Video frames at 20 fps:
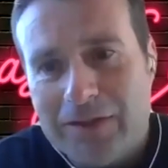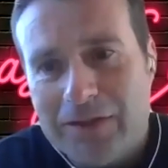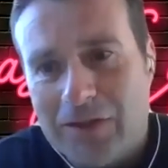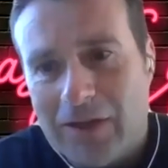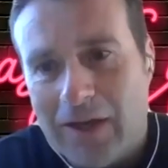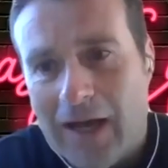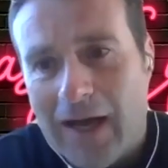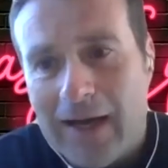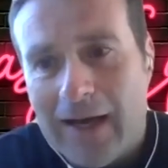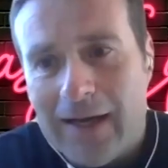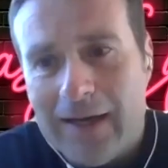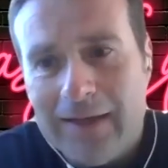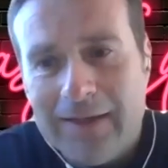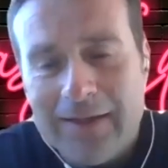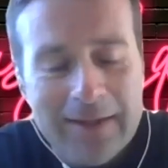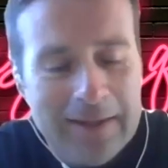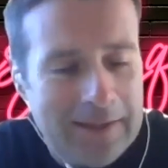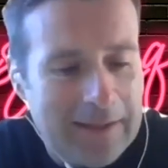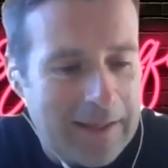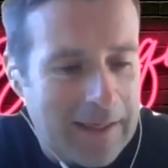in July,
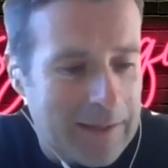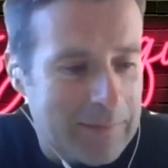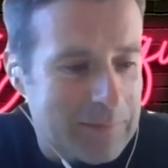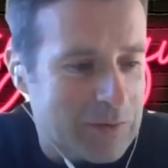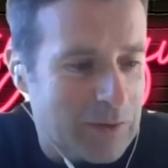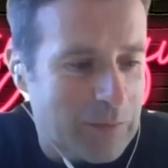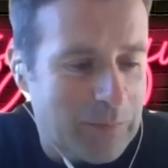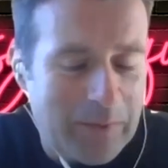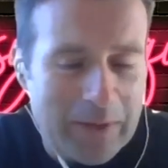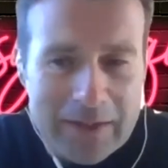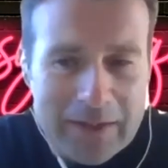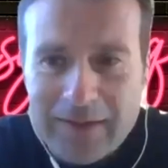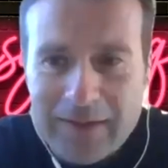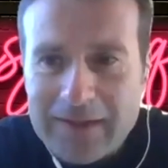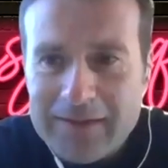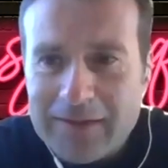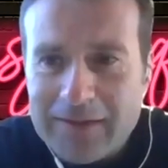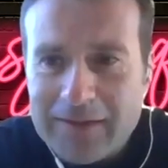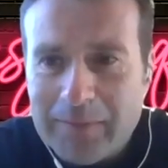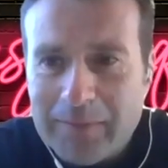I'm super
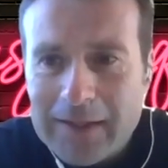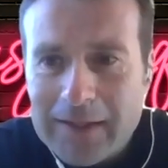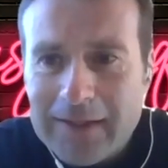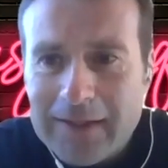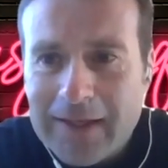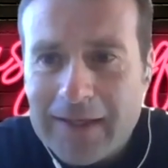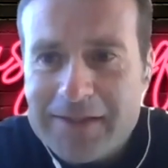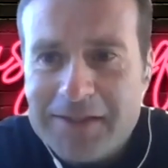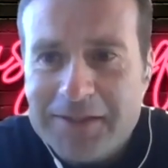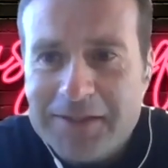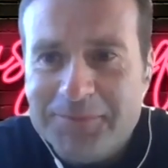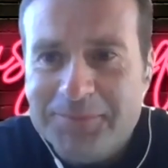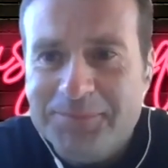excited about that.